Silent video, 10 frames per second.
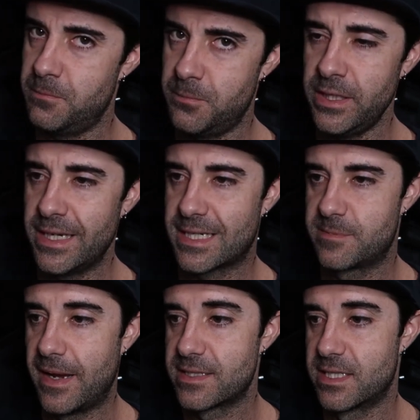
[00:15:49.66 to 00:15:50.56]
pretty
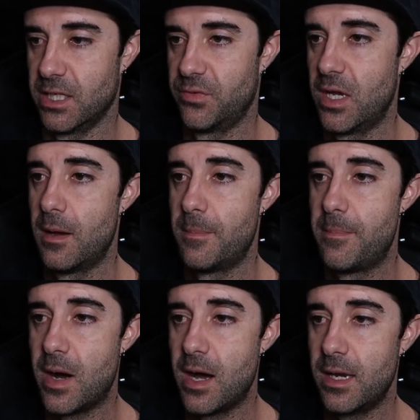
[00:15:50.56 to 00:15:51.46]
expensive.
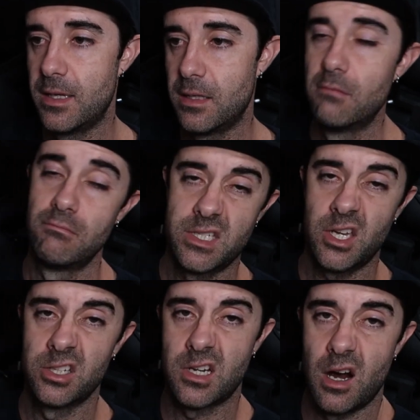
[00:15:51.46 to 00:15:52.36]
But it's a
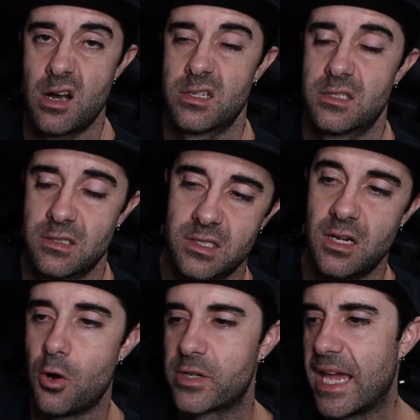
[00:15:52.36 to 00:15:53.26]
good car. It's
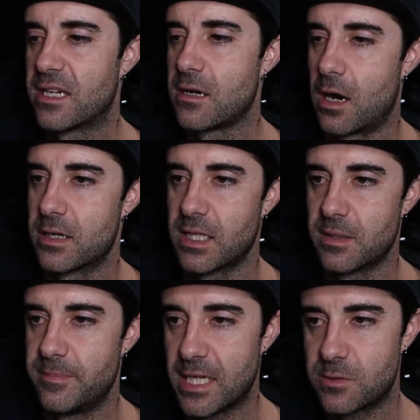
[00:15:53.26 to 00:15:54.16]
an okay car. It's not
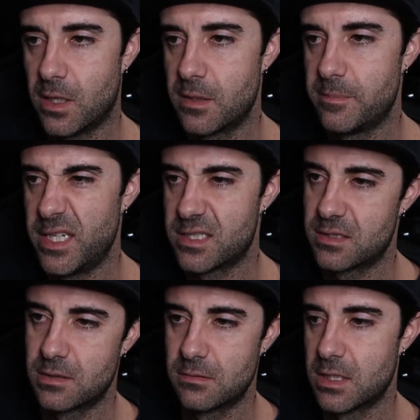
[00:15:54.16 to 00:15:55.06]
the best one, but
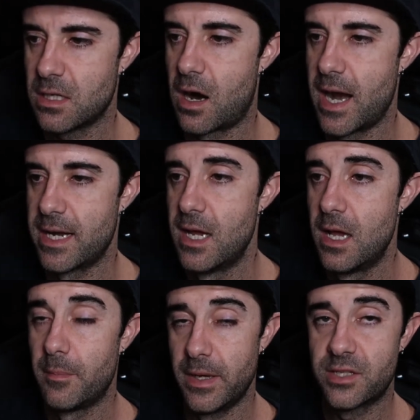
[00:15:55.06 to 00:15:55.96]
it's all right.
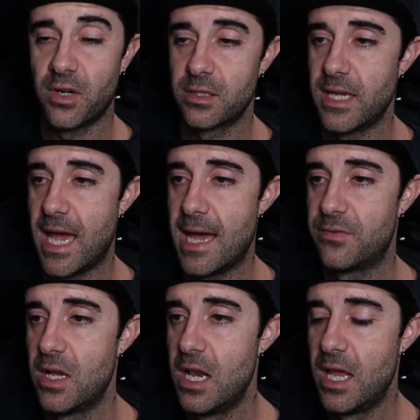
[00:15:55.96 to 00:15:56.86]
It's fun to
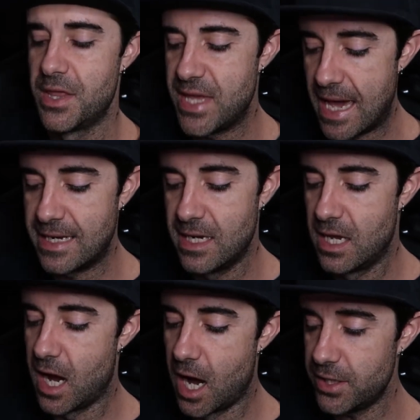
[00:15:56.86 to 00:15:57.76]
have. Then
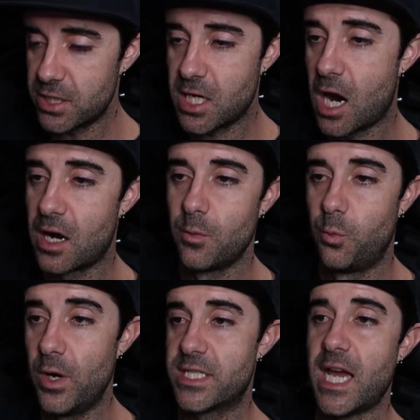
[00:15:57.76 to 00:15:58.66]
another car
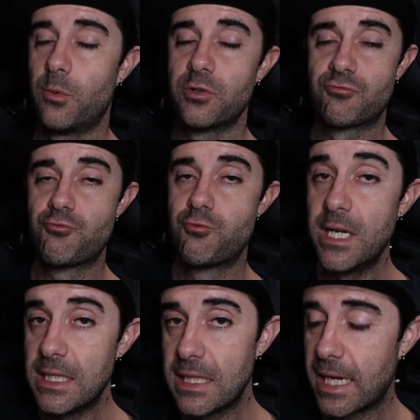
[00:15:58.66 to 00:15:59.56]
which I would
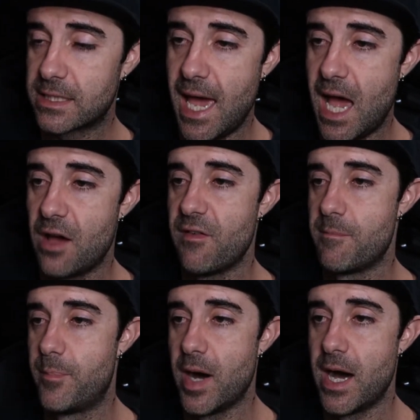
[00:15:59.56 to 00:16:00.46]
really like to
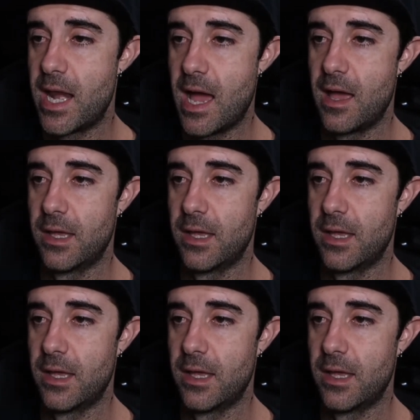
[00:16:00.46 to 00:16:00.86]
have, but